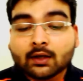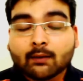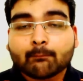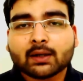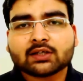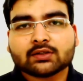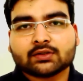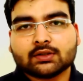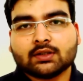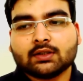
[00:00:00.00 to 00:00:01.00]
But
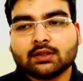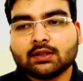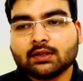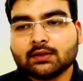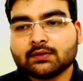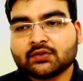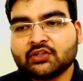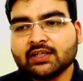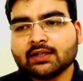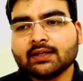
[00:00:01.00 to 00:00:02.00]

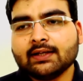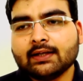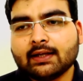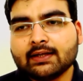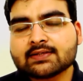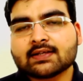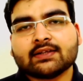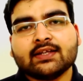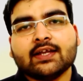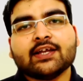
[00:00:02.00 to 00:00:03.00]
there is
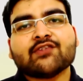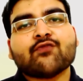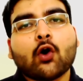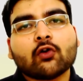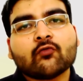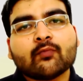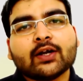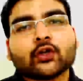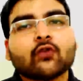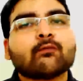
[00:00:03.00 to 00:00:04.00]
the
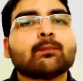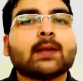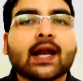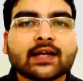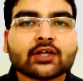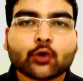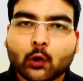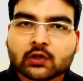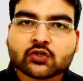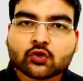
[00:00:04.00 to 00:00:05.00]
involvement of planet
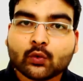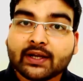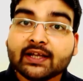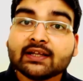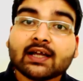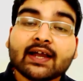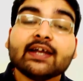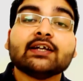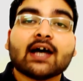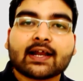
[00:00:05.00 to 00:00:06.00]
also in the
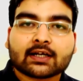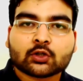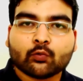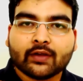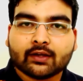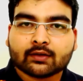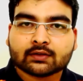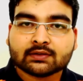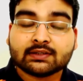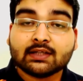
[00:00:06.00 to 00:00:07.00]
indirect way.
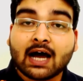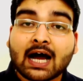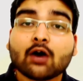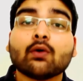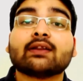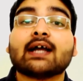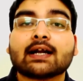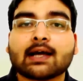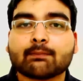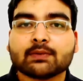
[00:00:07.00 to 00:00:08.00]
How that
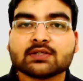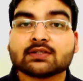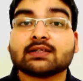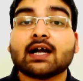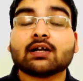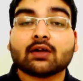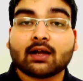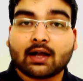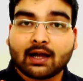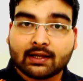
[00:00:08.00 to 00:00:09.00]
happens, that
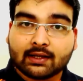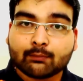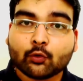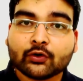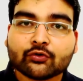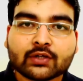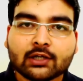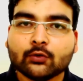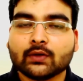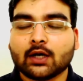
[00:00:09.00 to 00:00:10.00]
I am going to tell
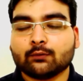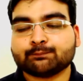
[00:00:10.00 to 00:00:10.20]
you now.